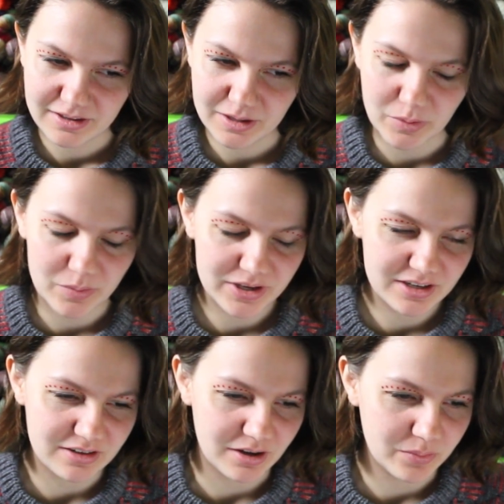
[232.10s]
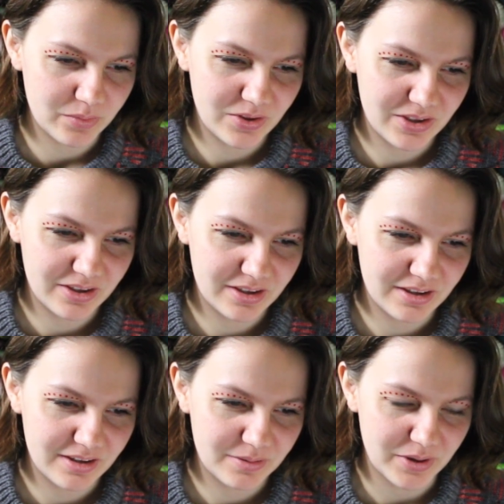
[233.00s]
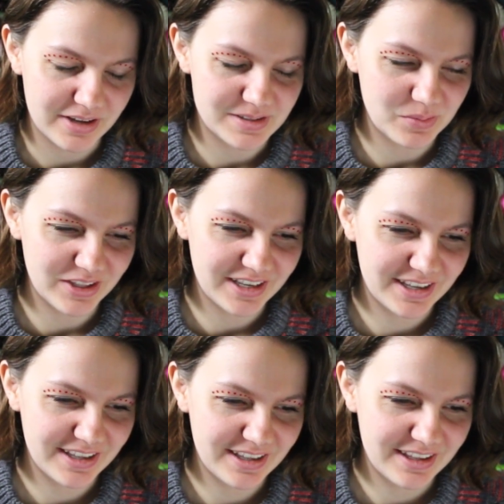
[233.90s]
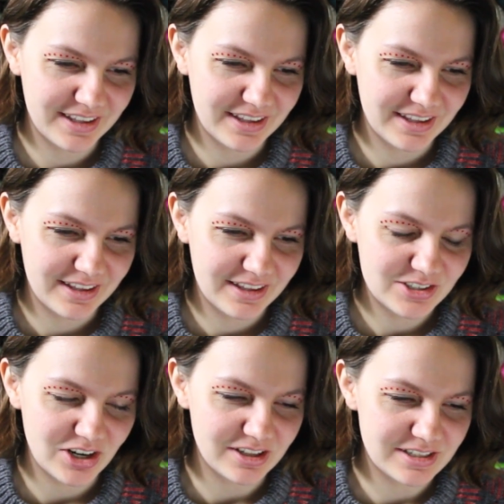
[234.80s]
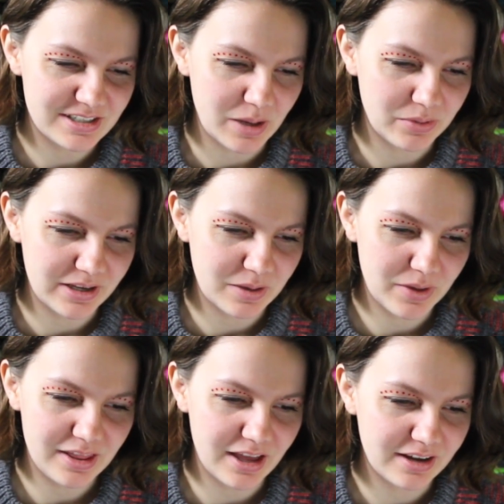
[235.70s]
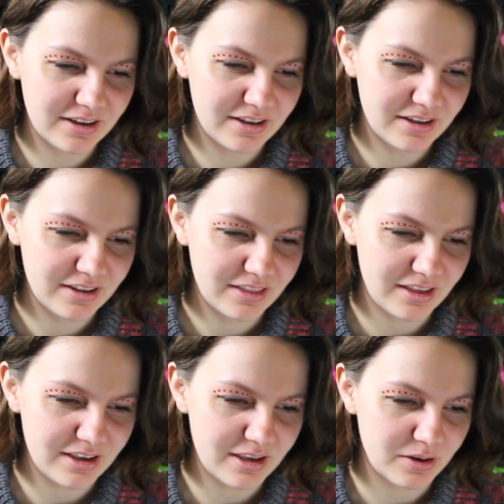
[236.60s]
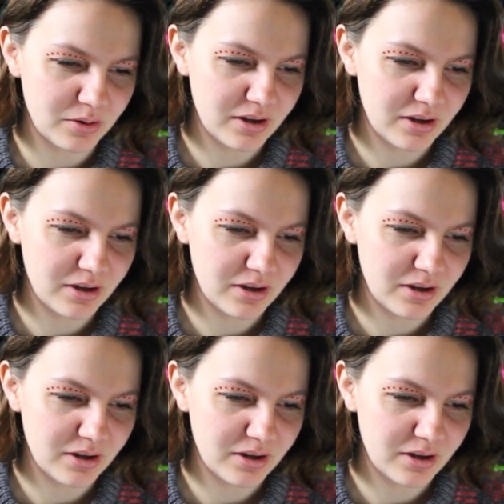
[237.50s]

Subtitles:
Am I being dumb? Possibly. Charlie, stop licking my leg. Thank you.